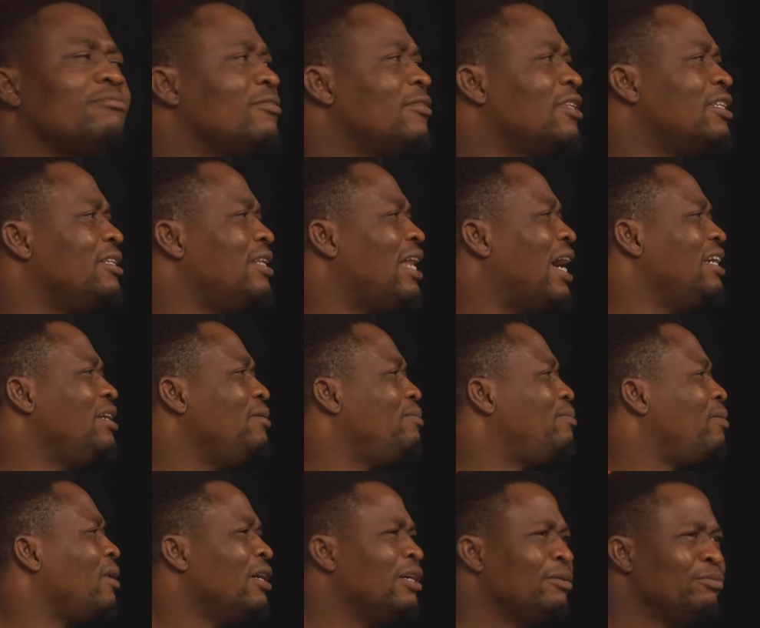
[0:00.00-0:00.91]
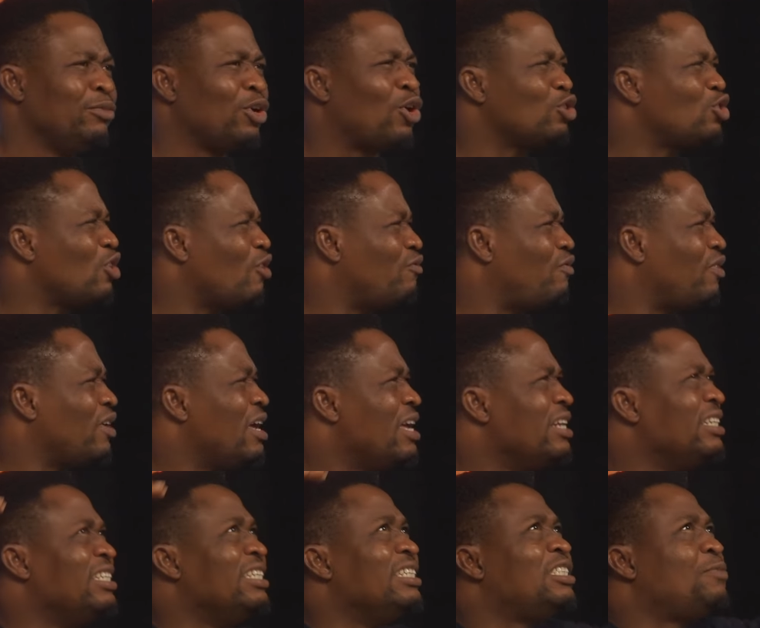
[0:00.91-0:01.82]
daddy, because of
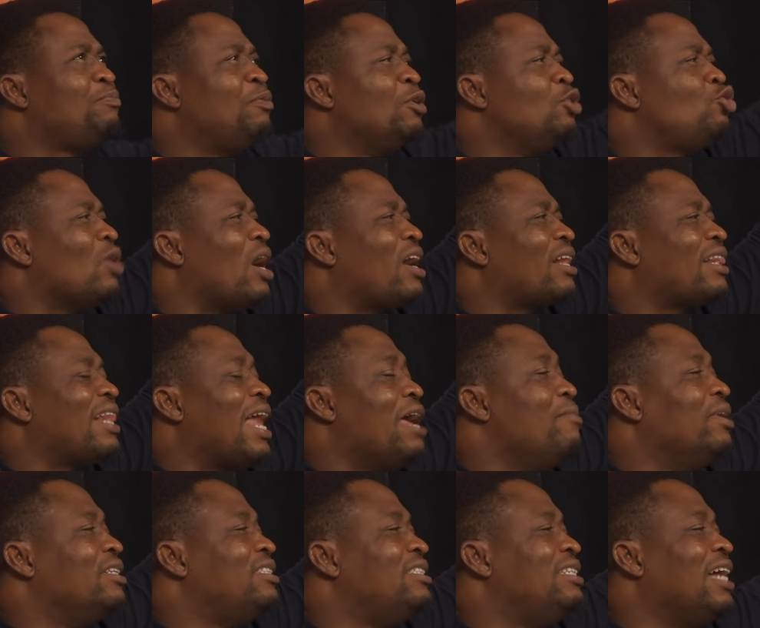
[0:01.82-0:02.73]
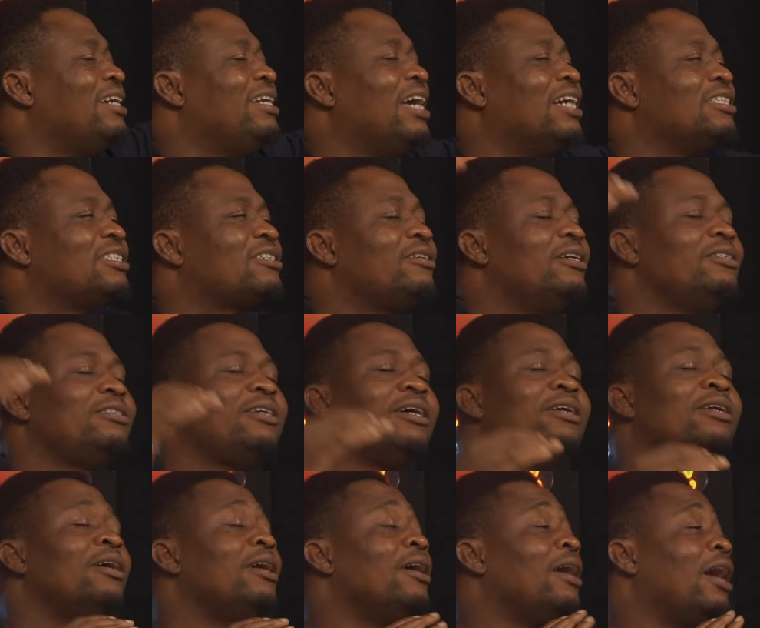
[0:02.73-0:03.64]
the spiritual climate daddy has created,
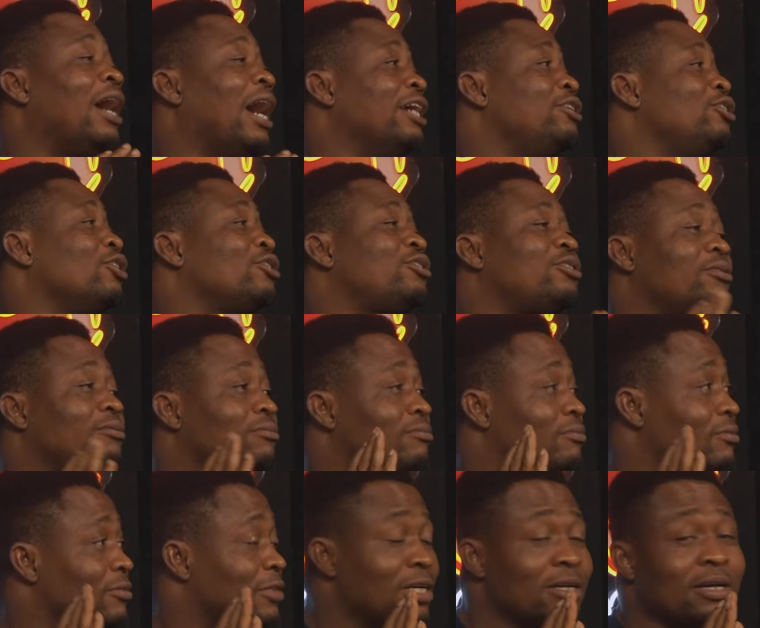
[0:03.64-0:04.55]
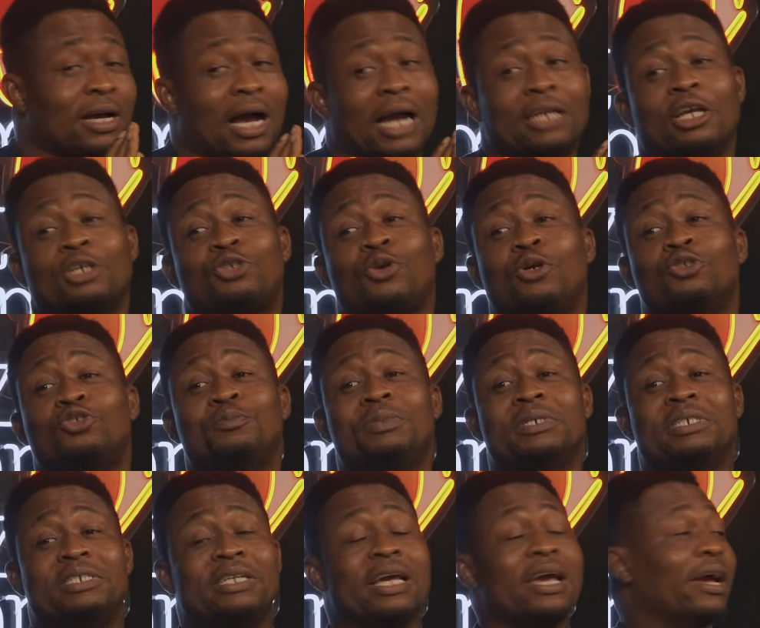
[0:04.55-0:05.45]
I just want to be
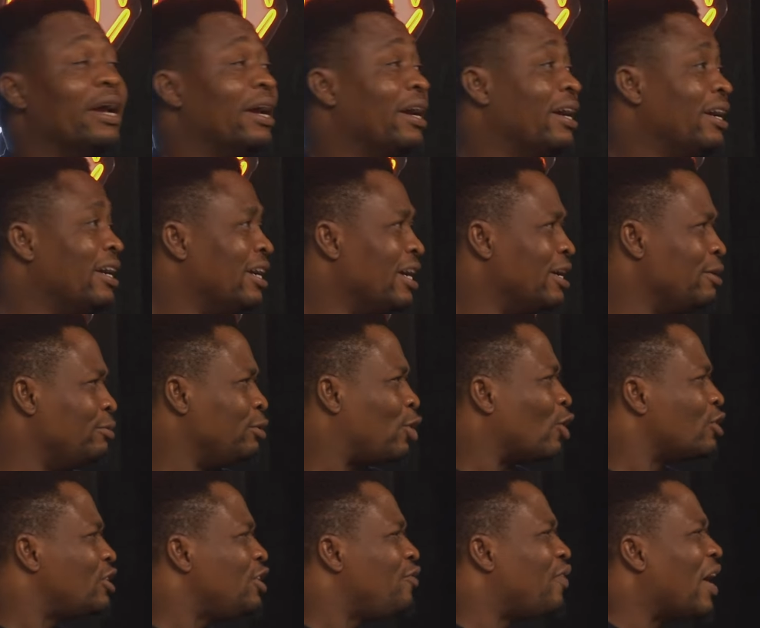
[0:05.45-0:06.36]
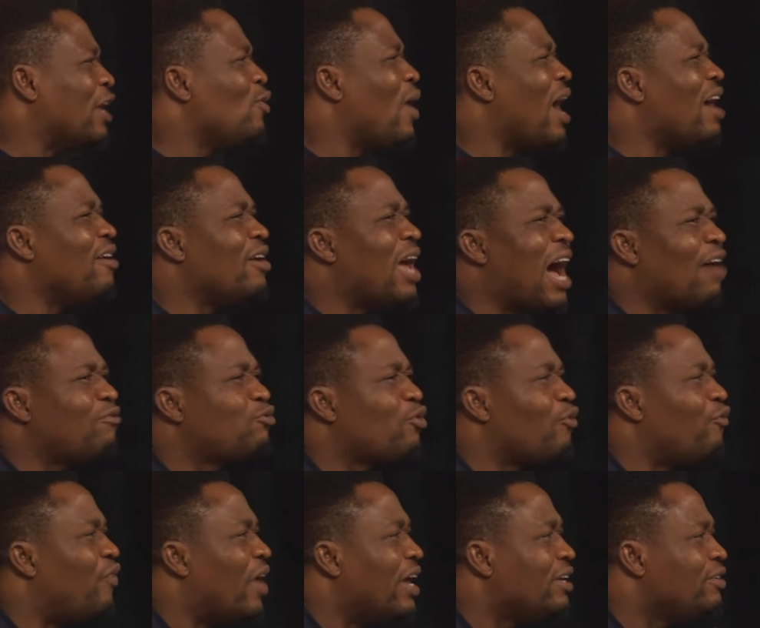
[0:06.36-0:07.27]
here. Because if I know I have to
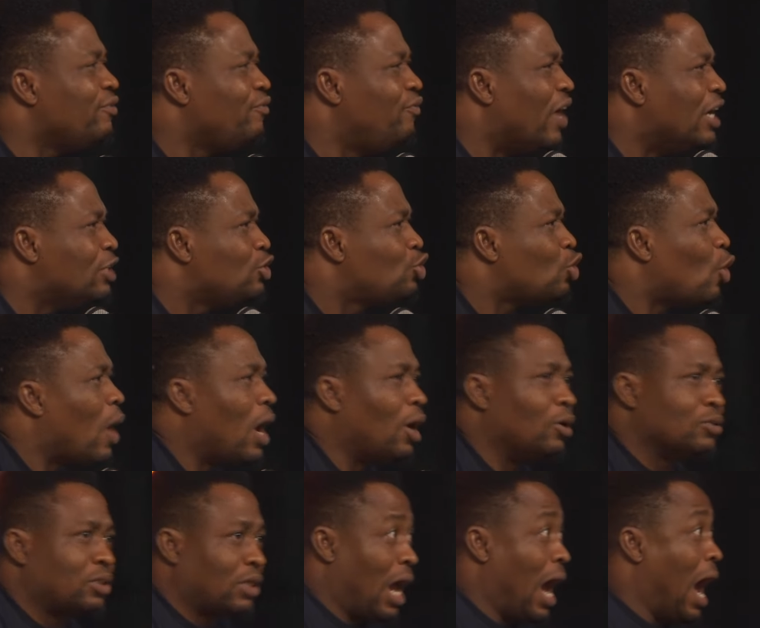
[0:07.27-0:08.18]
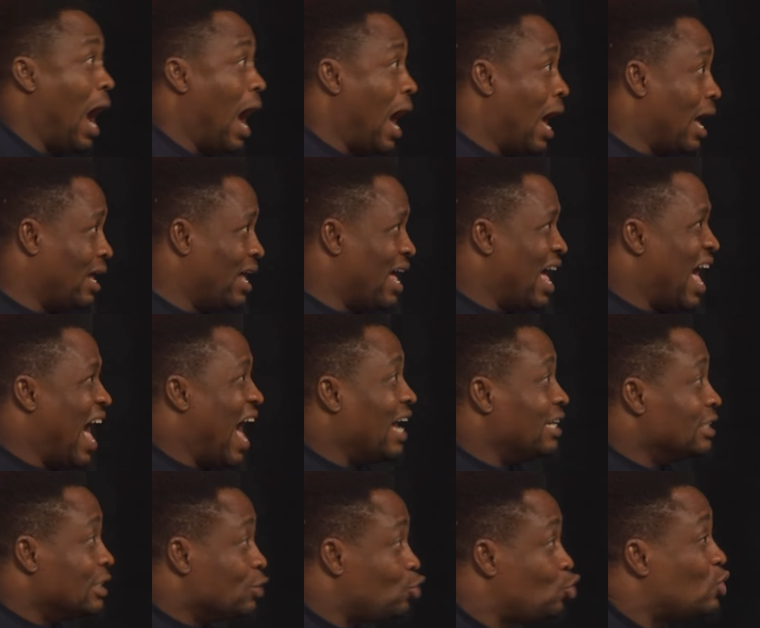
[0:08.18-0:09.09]
venture out,
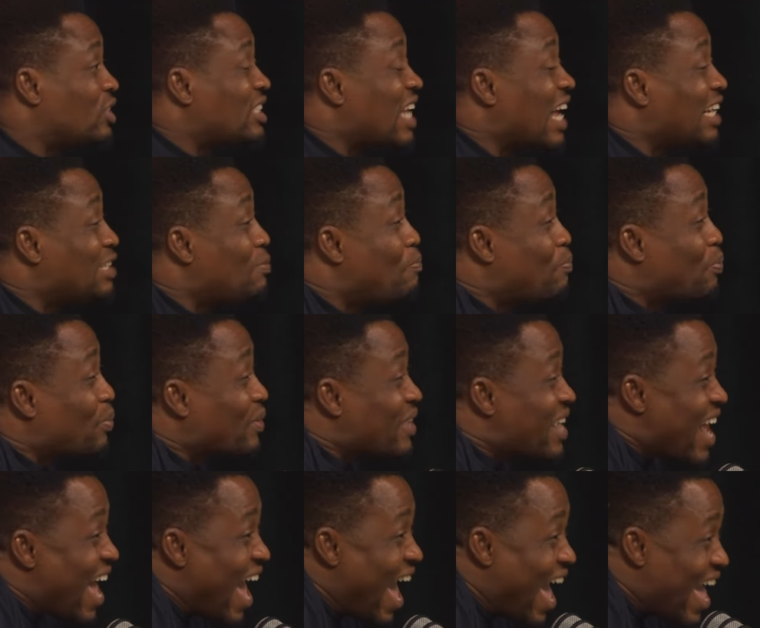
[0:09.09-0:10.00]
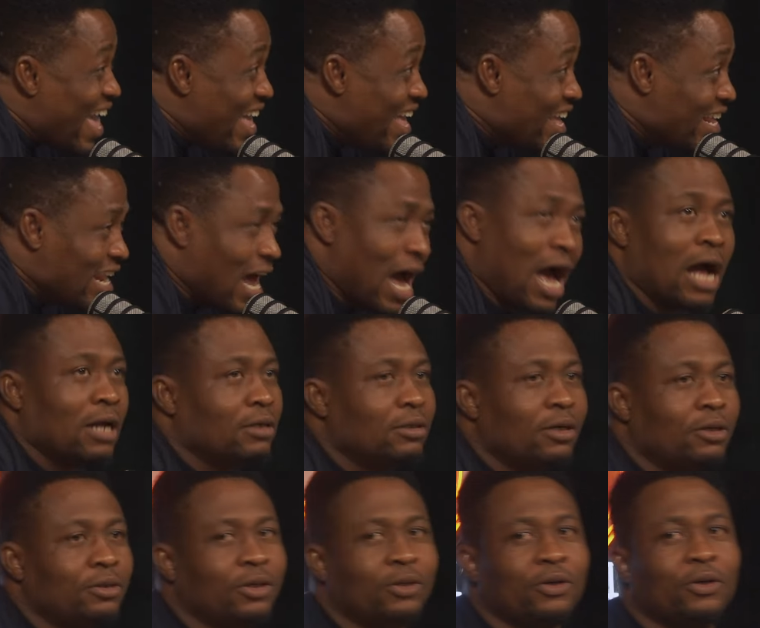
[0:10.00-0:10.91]
to start praying.
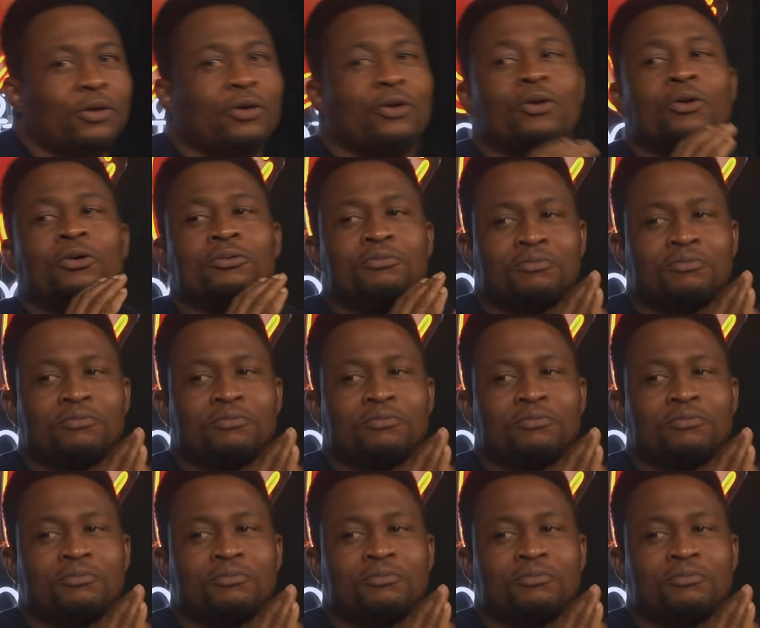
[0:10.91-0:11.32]
No.